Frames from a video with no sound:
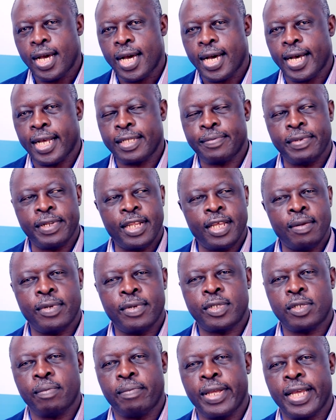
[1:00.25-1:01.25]
has been
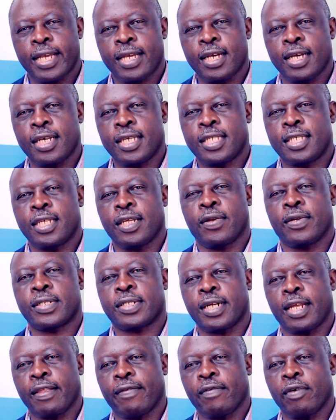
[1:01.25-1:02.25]
to make a serious
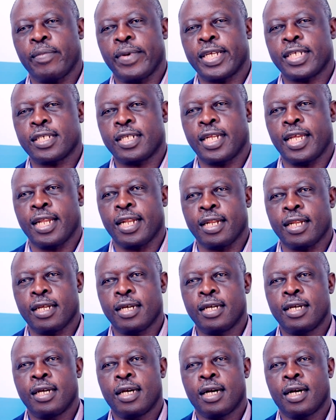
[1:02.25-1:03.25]
transformation in
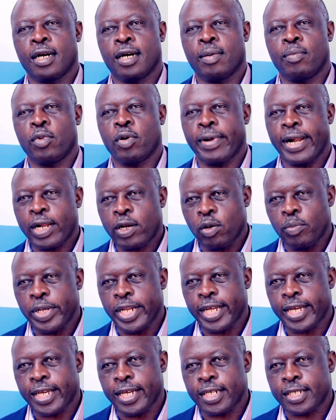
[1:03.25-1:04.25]
mobile
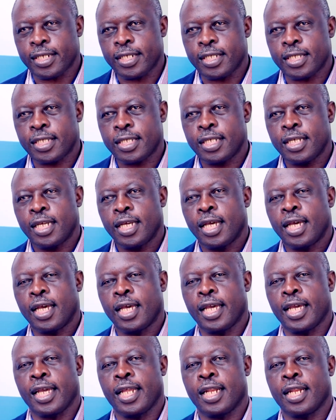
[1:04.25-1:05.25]
communications,
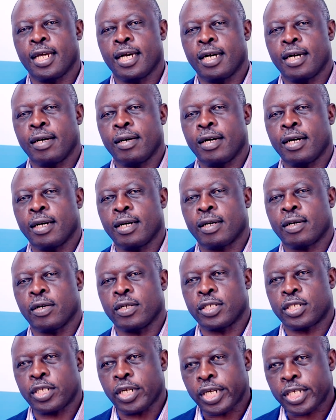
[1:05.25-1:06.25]
in
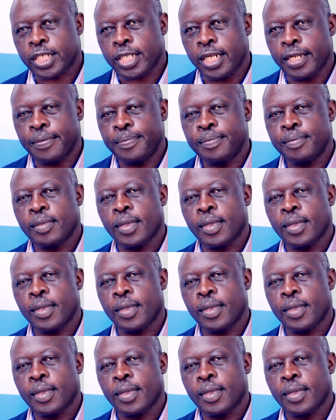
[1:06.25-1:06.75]
construction,